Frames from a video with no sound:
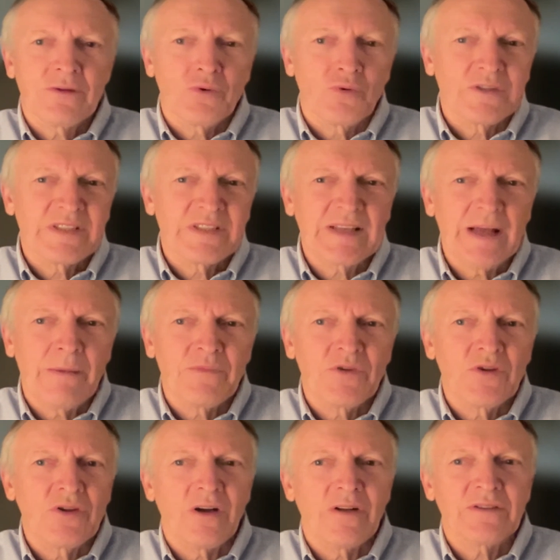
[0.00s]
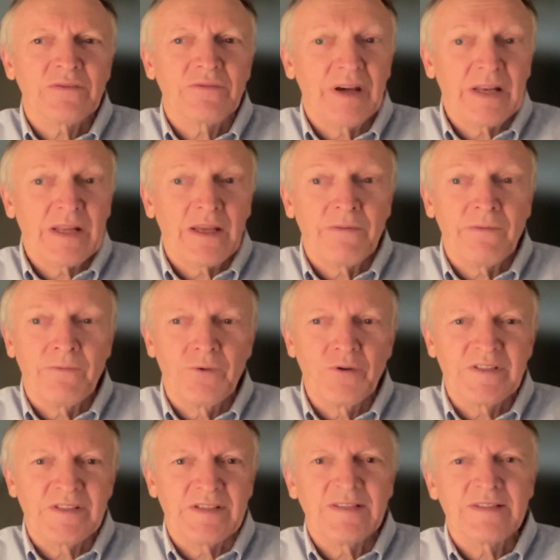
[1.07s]
to some not very
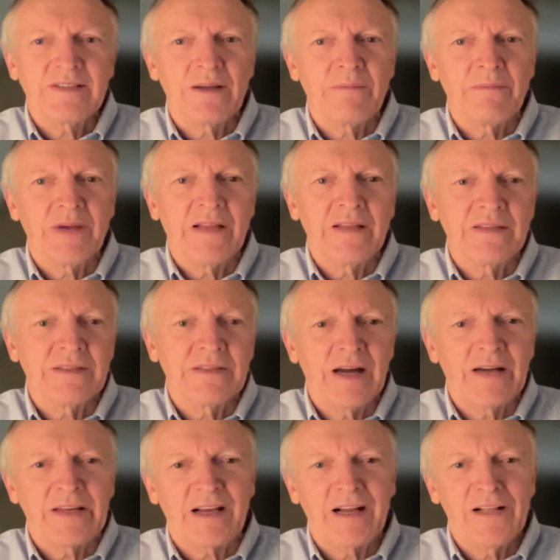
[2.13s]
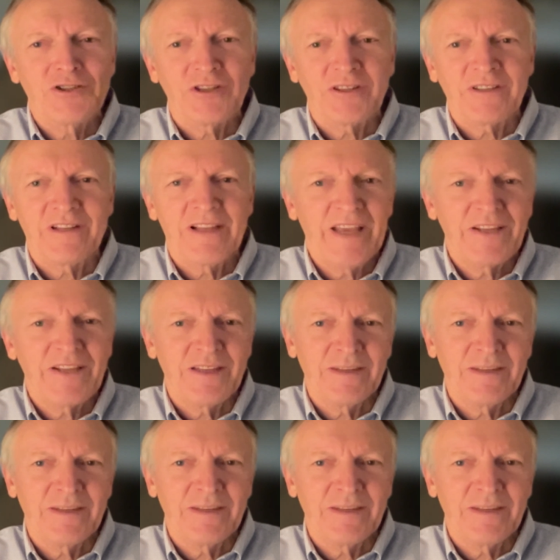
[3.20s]
food system and agriculture related,